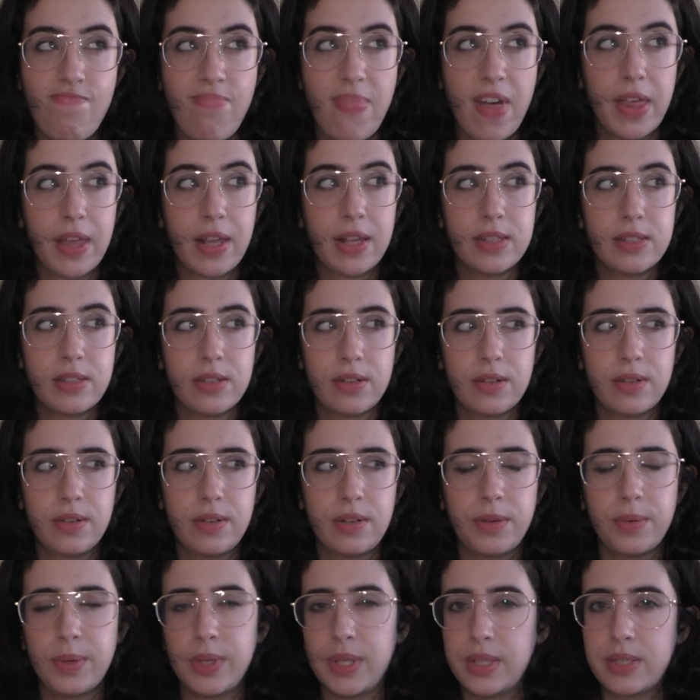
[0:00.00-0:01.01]
I think it's their
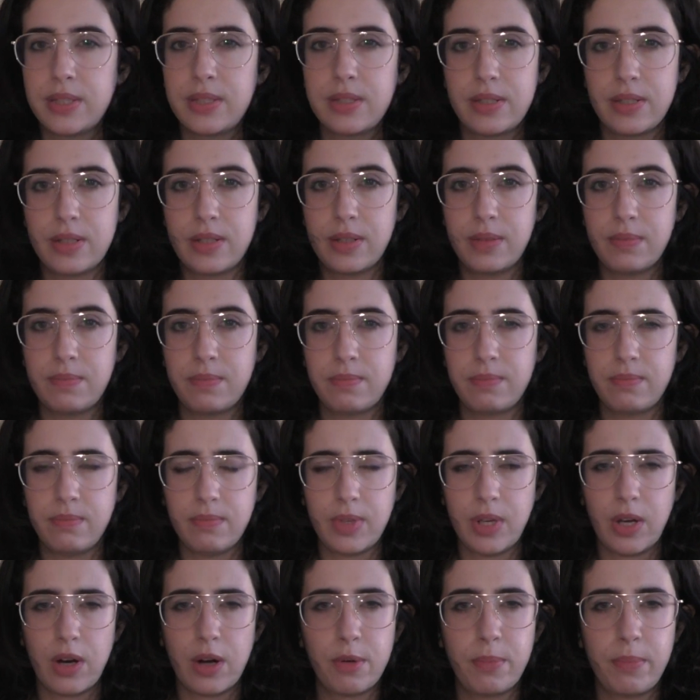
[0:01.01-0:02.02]
newest
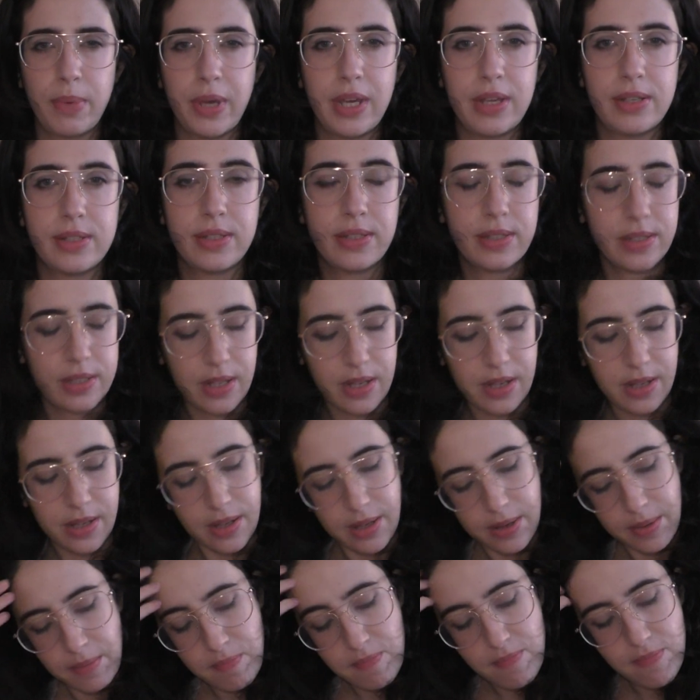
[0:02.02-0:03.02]
yarn base.
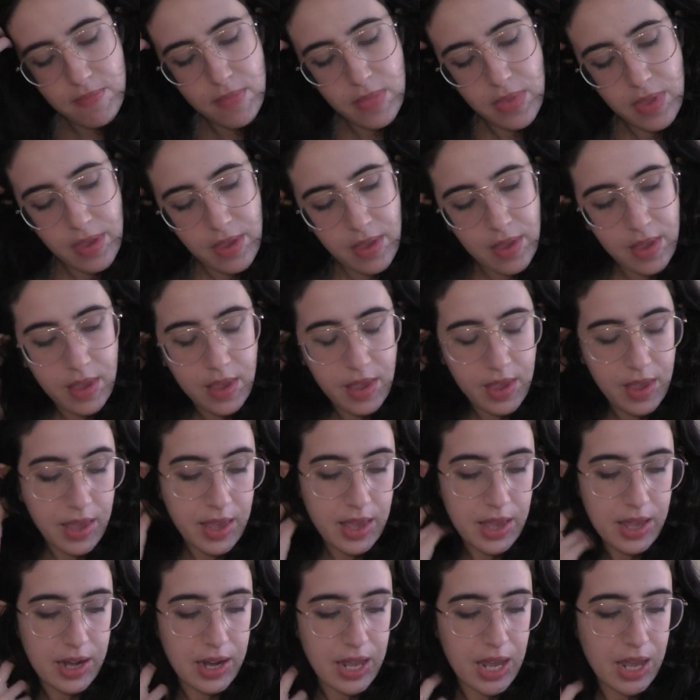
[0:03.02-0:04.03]
And
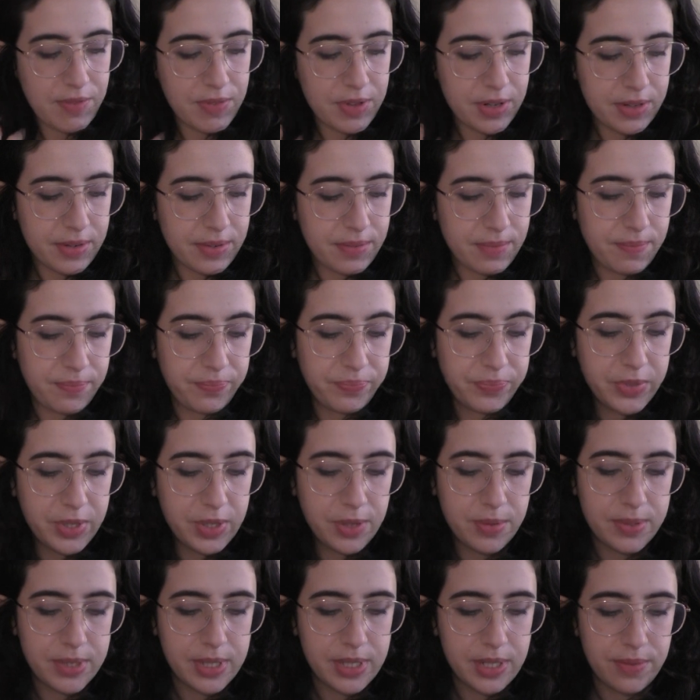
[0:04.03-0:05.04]
I haven't
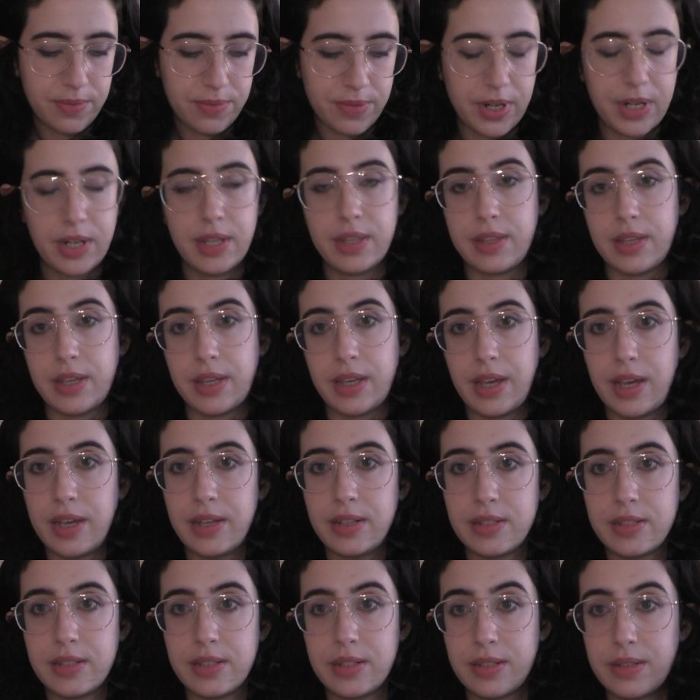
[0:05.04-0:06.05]
used it for anything
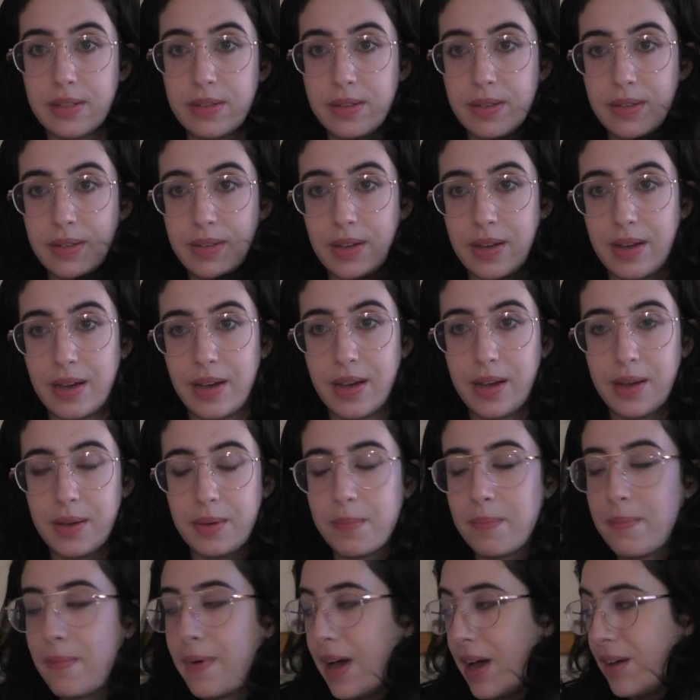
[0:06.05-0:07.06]
yet.
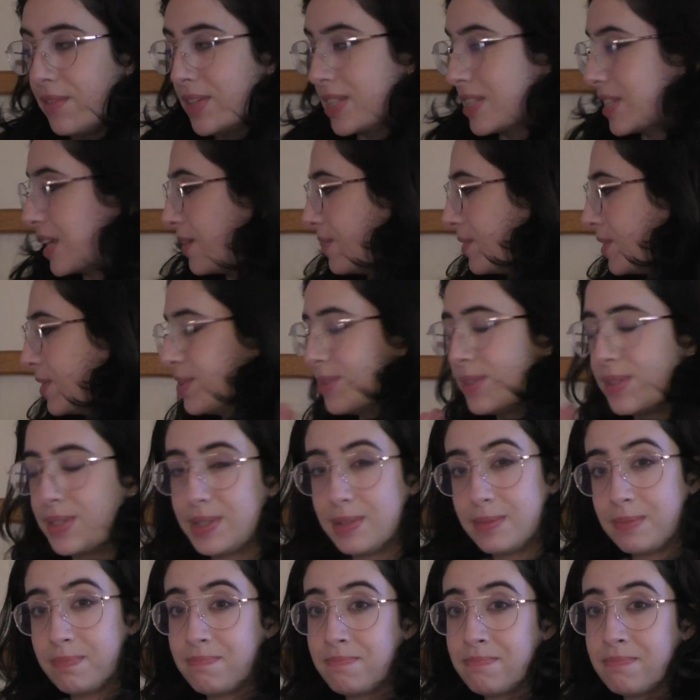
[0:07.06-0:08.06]
Obviously I've used
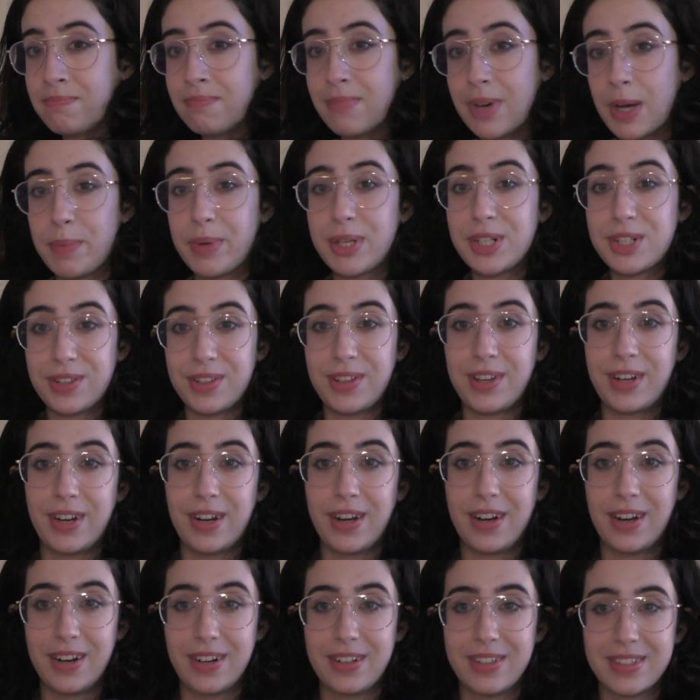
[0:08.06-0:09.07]
a bunch of their
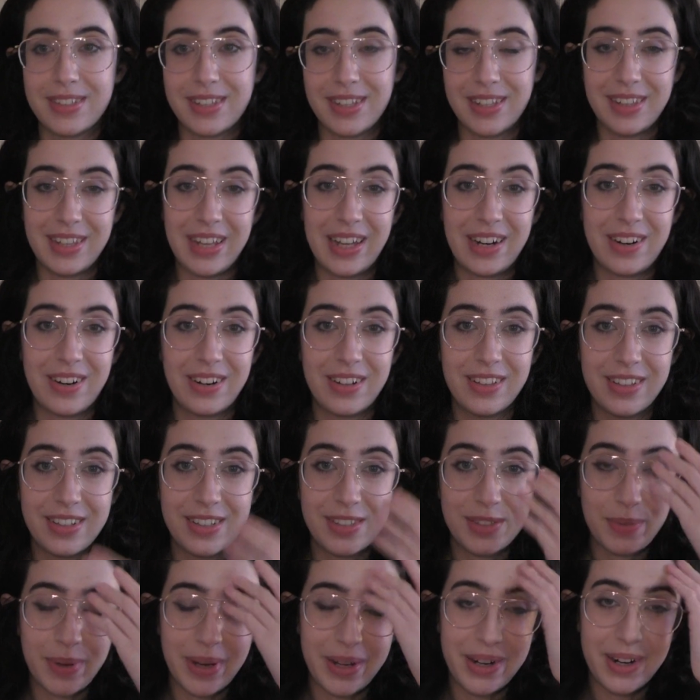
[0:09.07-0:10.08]
yarns in that Harley
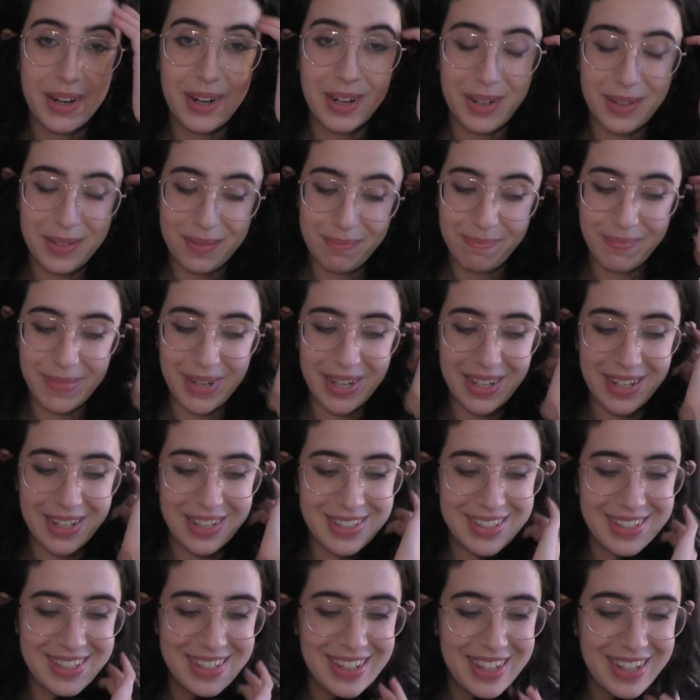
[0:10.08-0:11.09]
sweater,
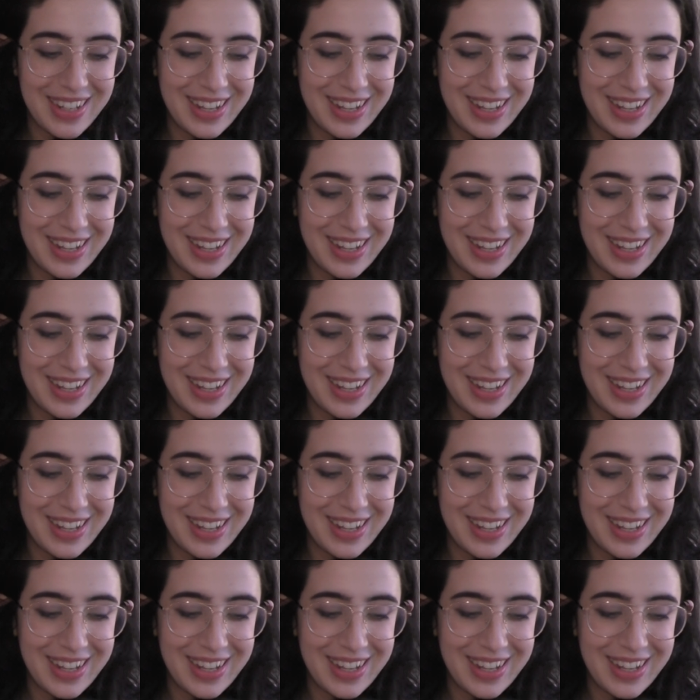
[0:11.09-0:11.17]
but